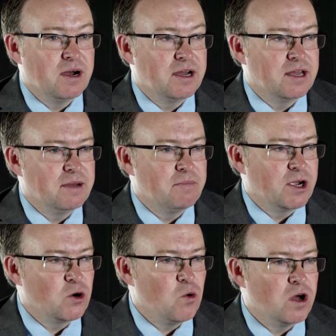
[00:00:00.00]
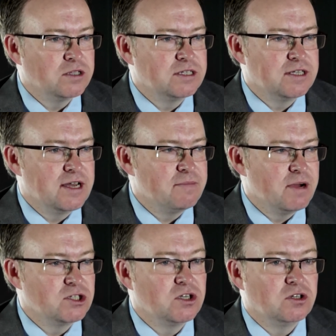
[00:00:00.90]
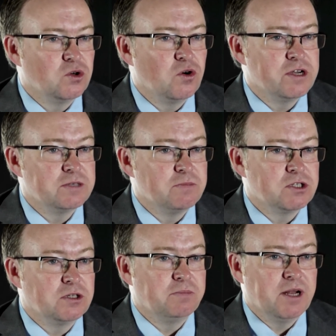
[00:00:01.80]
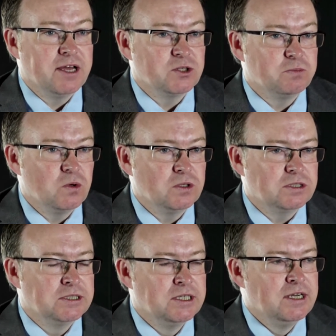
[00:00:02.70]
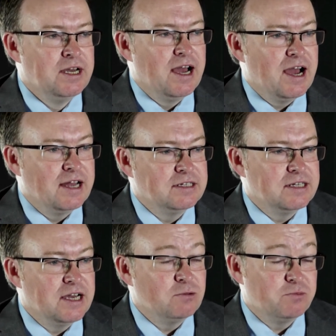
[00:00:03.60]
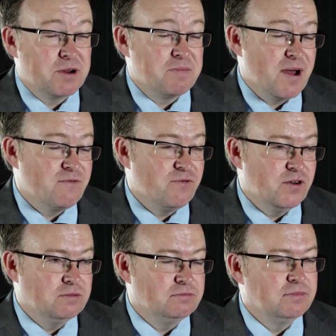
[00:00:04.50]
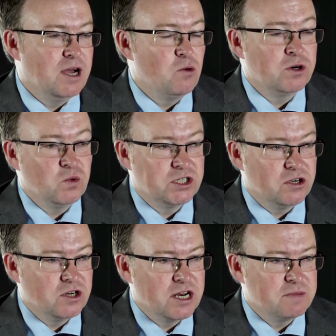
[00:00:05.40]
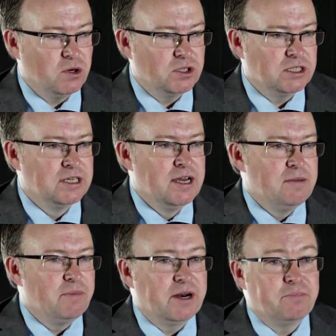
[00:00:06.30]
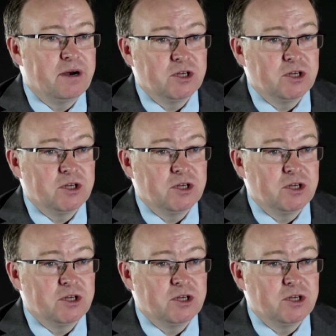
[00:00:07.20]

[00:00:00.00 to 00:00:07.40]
my quads, and my sartorius muscle playing sport, and it was pretty painful. I wouldn't wish it on anybody, but it pretty